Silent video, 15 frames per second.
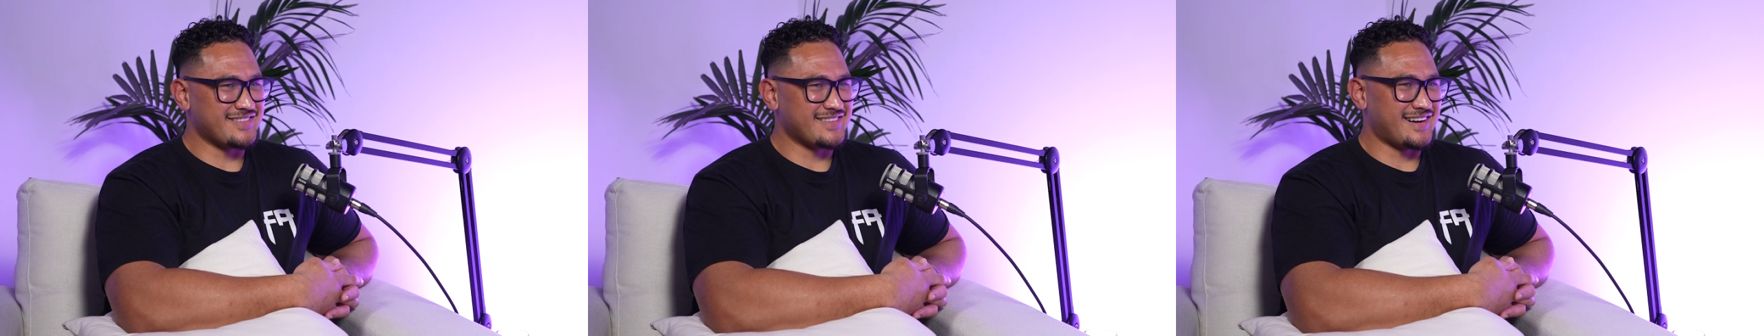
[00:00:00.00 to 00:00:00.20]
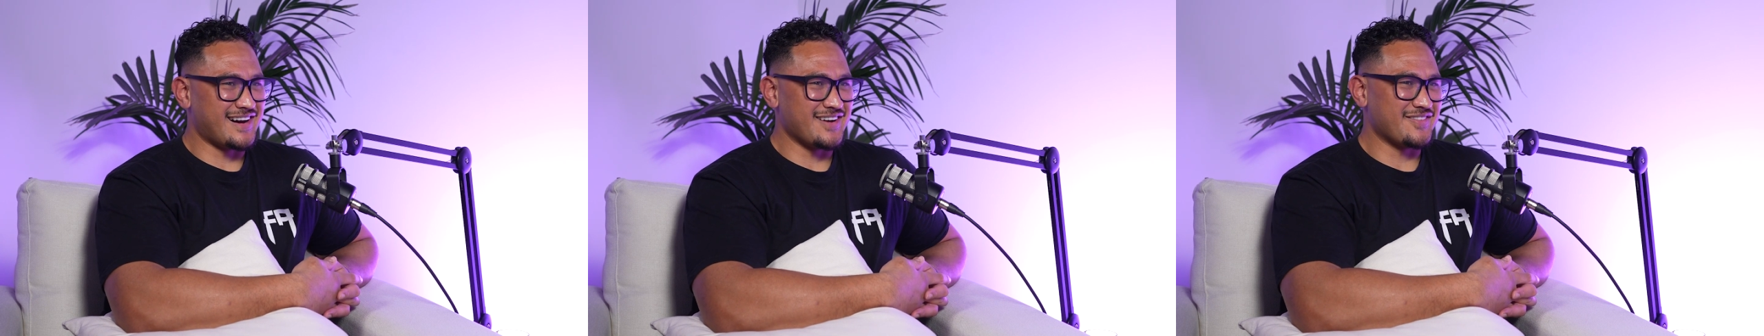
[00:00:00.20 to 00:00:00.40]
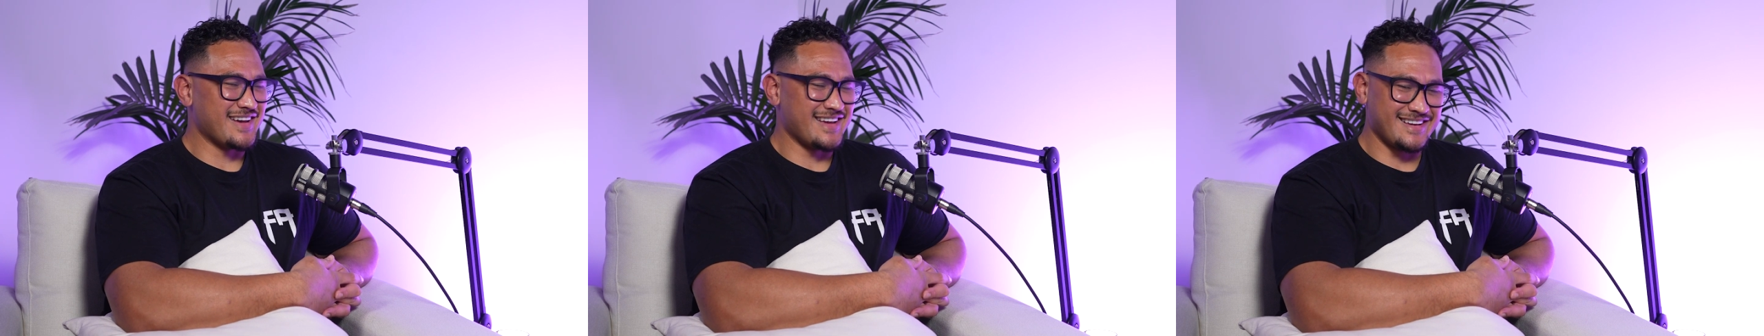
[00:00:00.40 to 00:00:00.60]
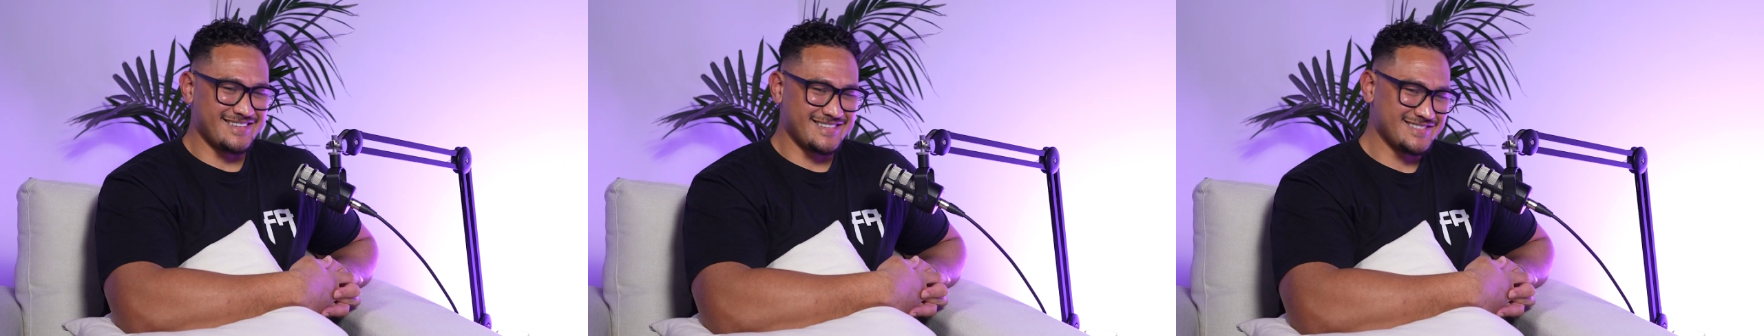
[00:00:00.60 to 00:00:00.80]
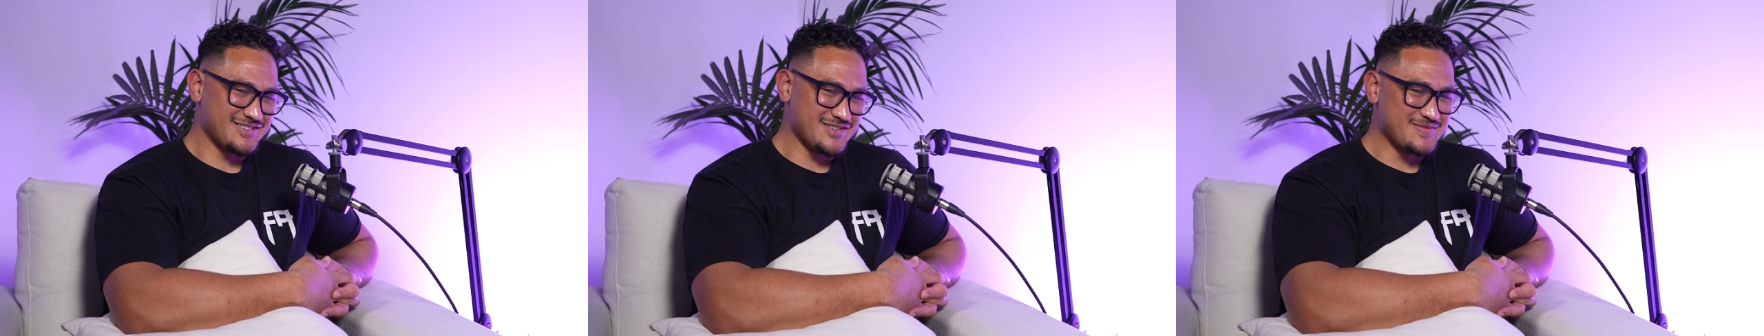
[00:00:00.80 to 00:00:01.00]
I've
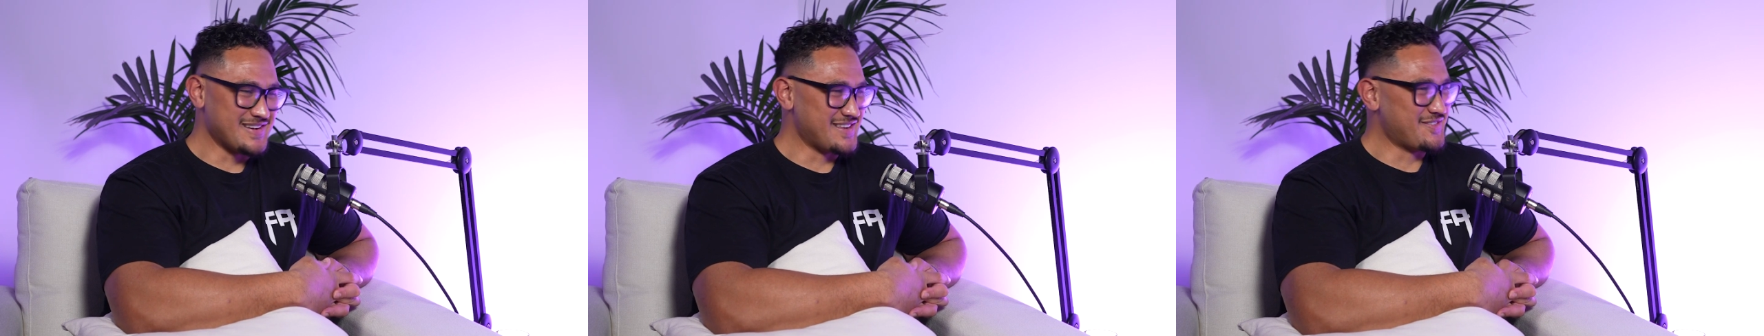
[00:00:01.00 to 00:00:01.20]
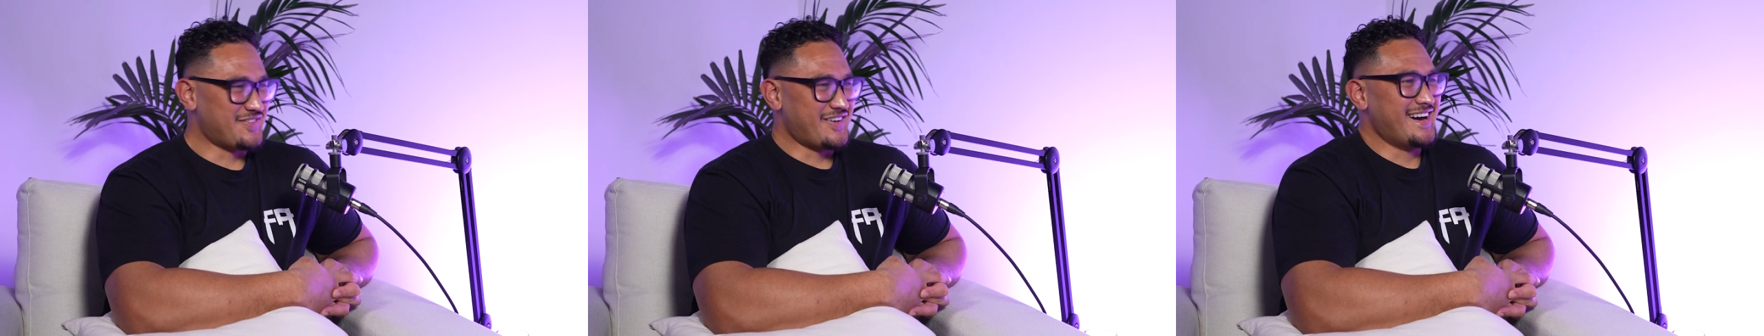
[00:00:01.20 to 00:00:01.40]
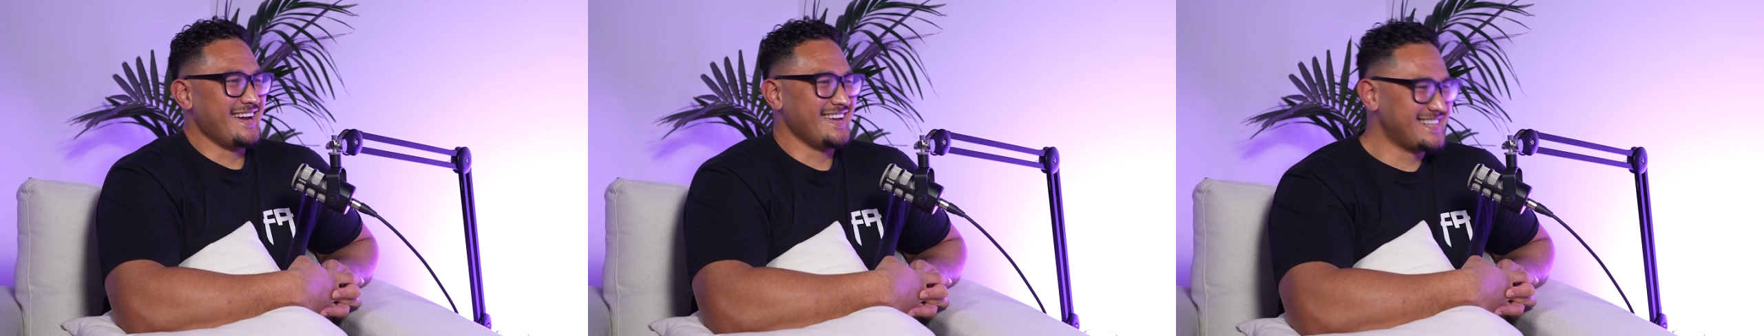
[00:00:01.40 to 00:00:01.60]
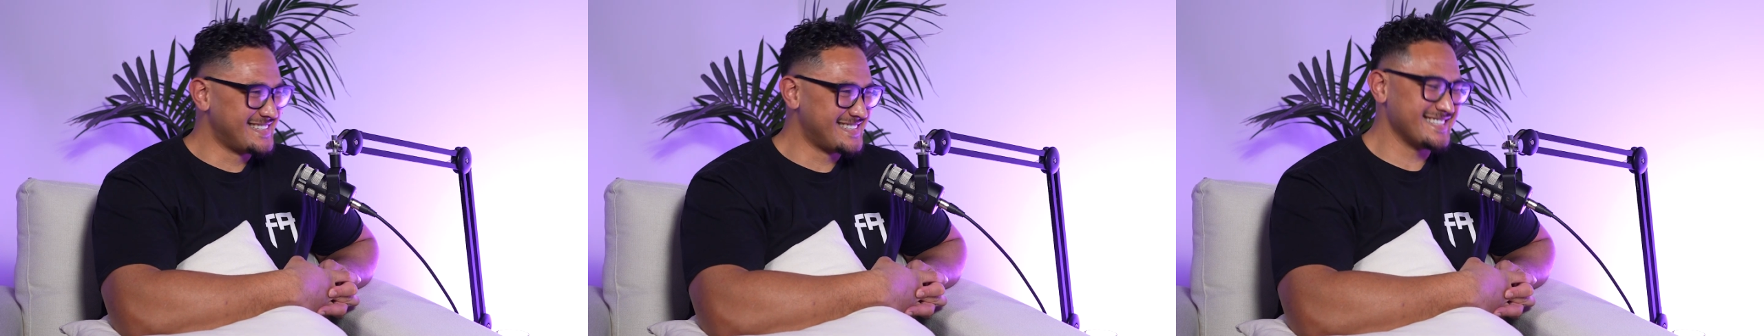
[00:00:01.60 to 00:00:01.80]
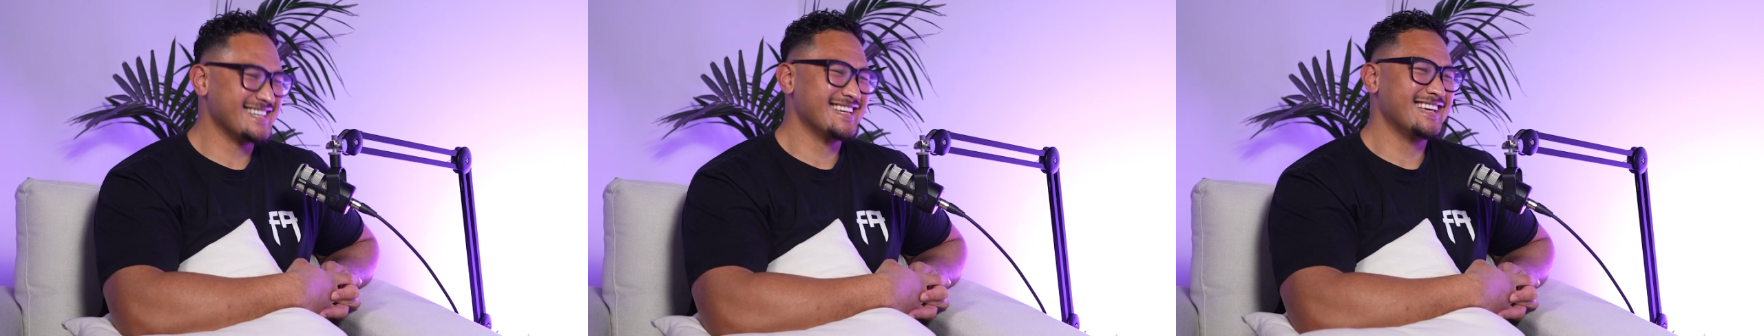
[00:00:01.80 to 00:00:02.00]
had so many
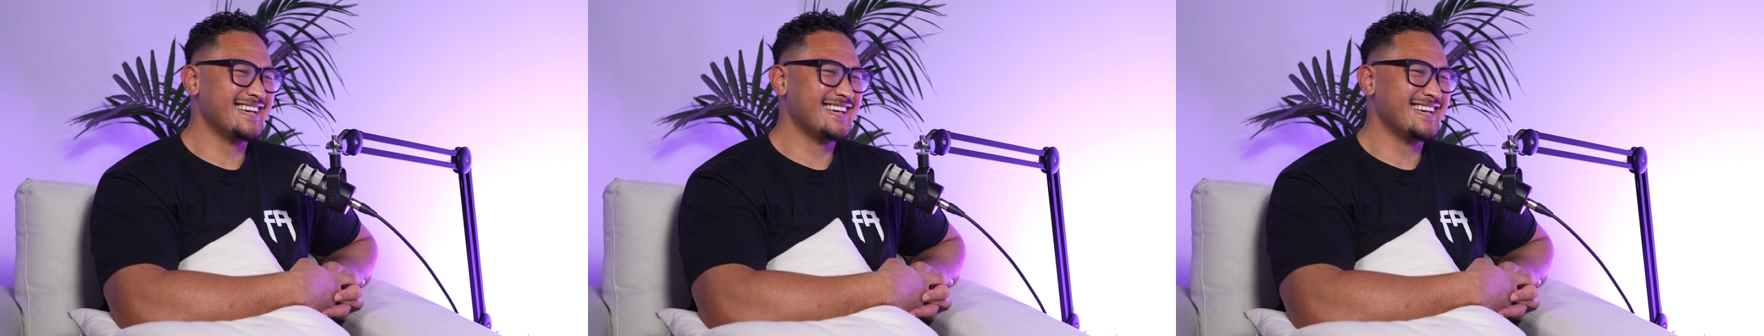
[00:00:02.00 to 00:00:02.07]
fights.